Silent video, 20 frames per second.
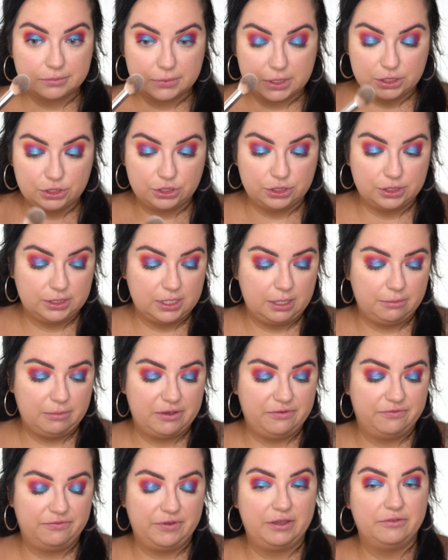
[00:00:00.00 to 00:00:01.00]
it's just not
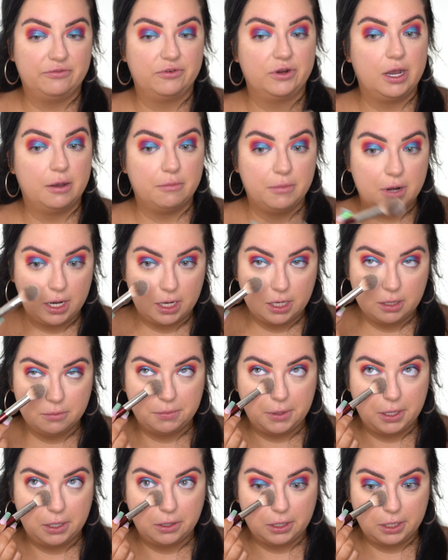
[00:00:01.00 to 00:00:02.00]
my favorite. I'm not gonna
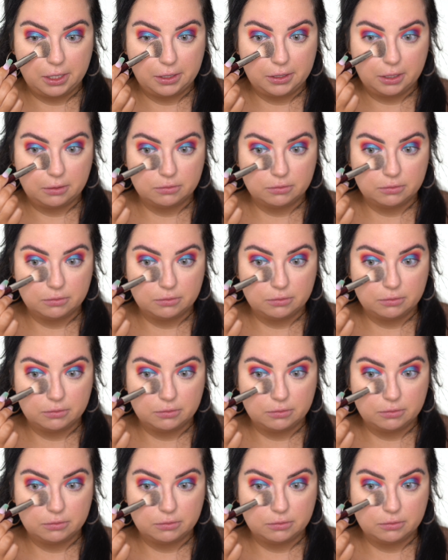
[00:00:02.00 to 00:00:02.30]
bake or anything.